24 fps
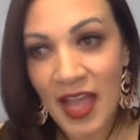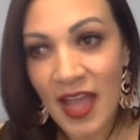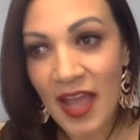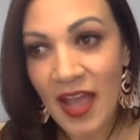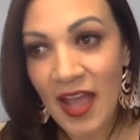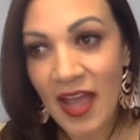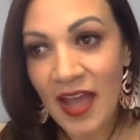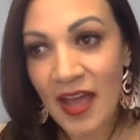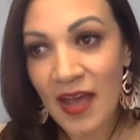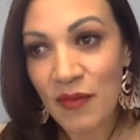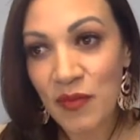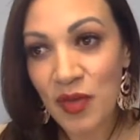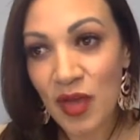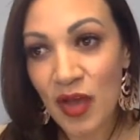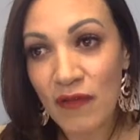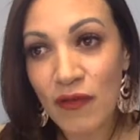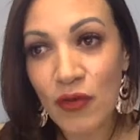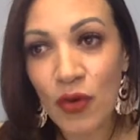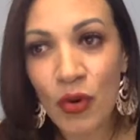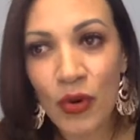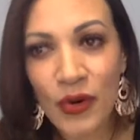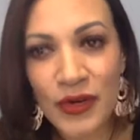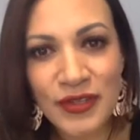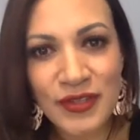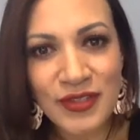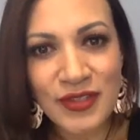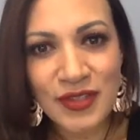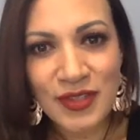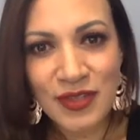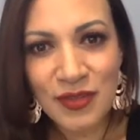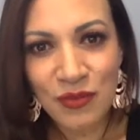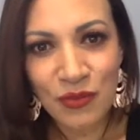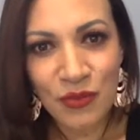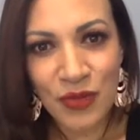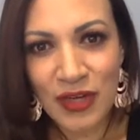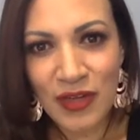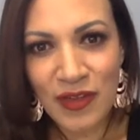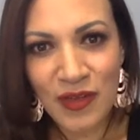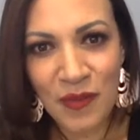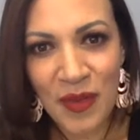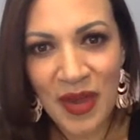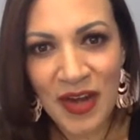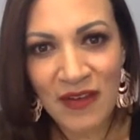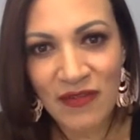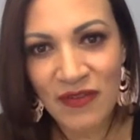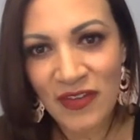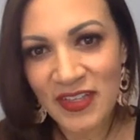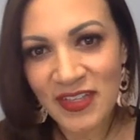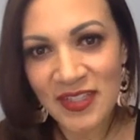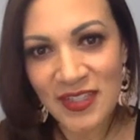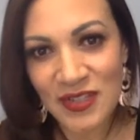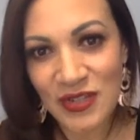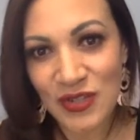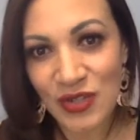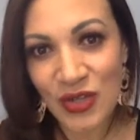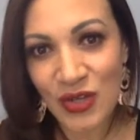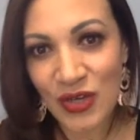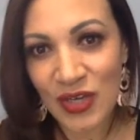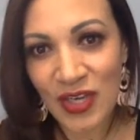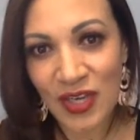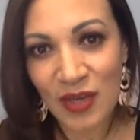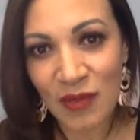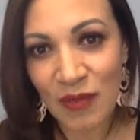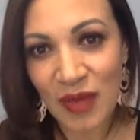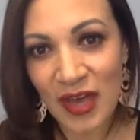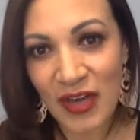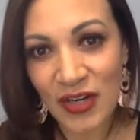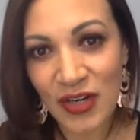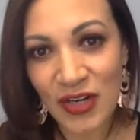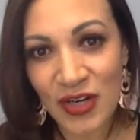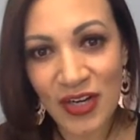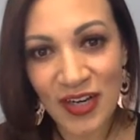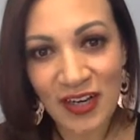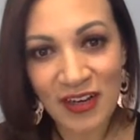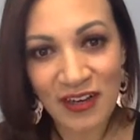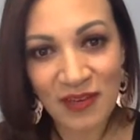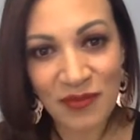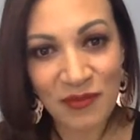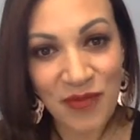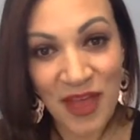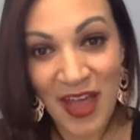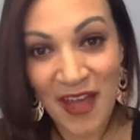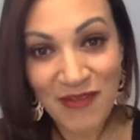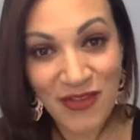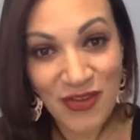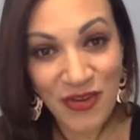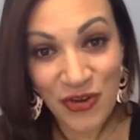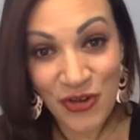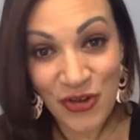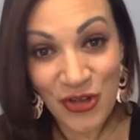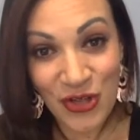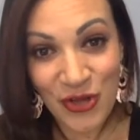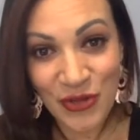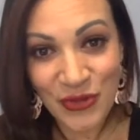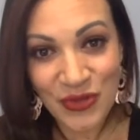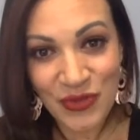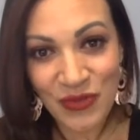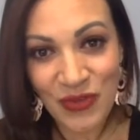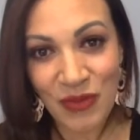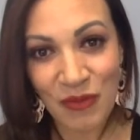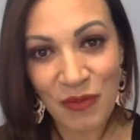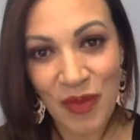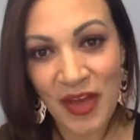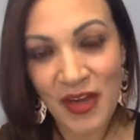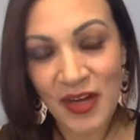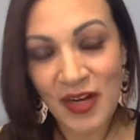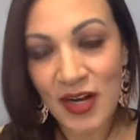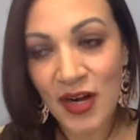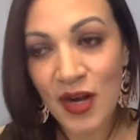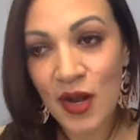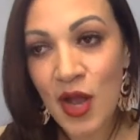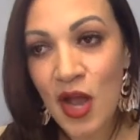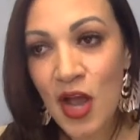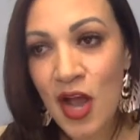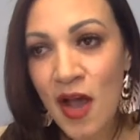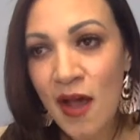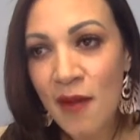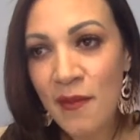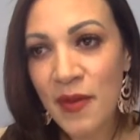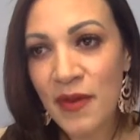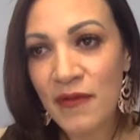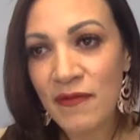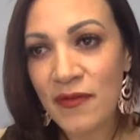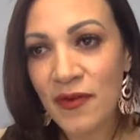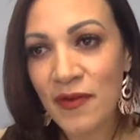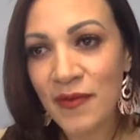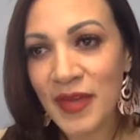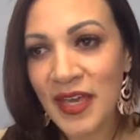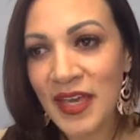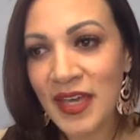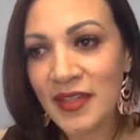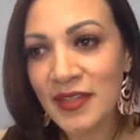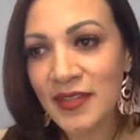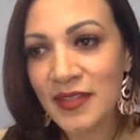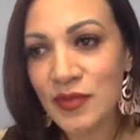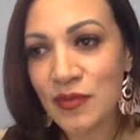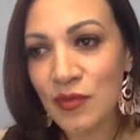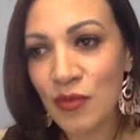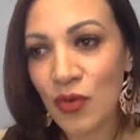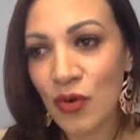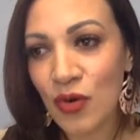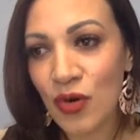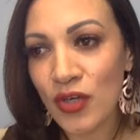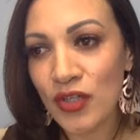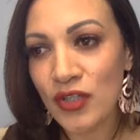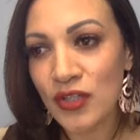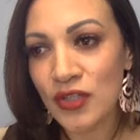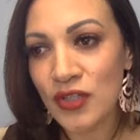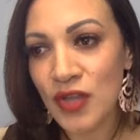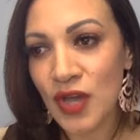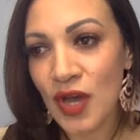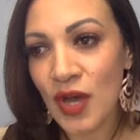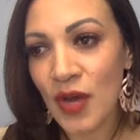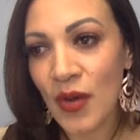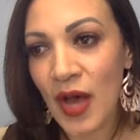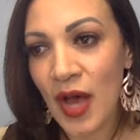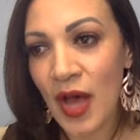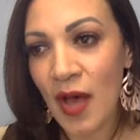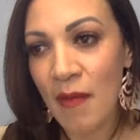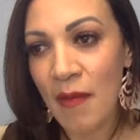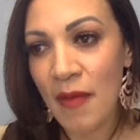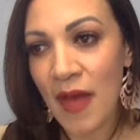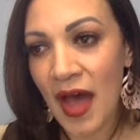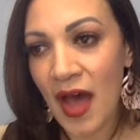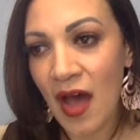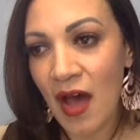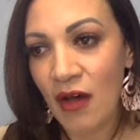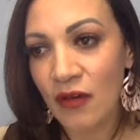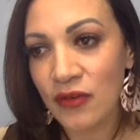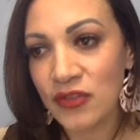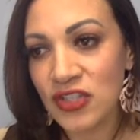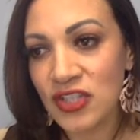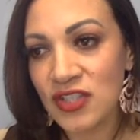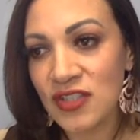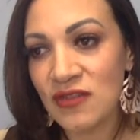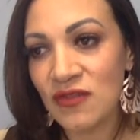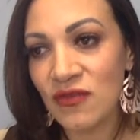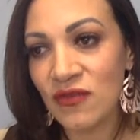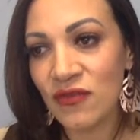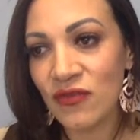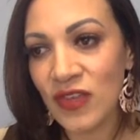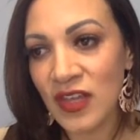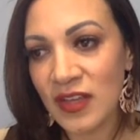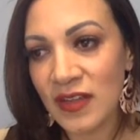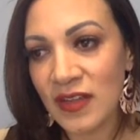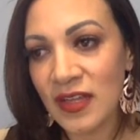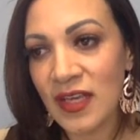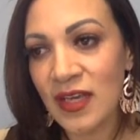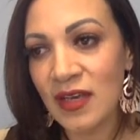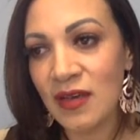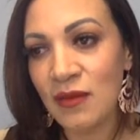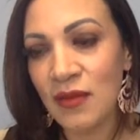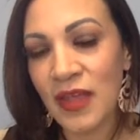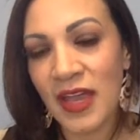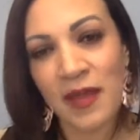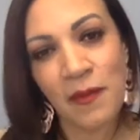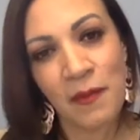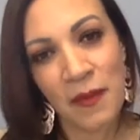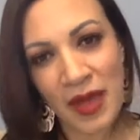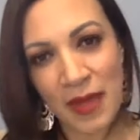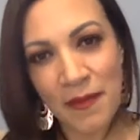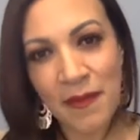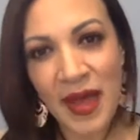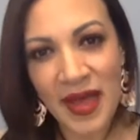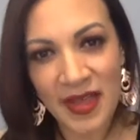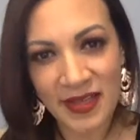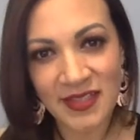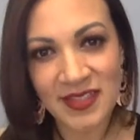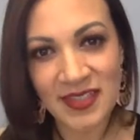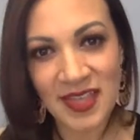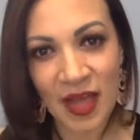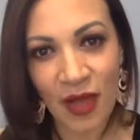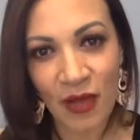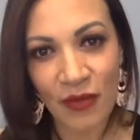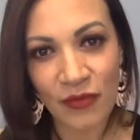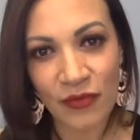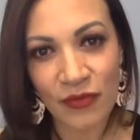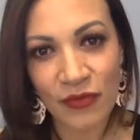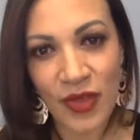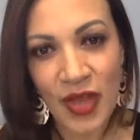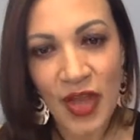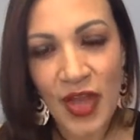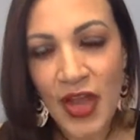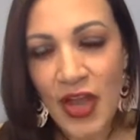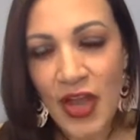And of course, one of the benefits is looking better and having your clothes fit better. But for me, it's more so about just feeling like my best self.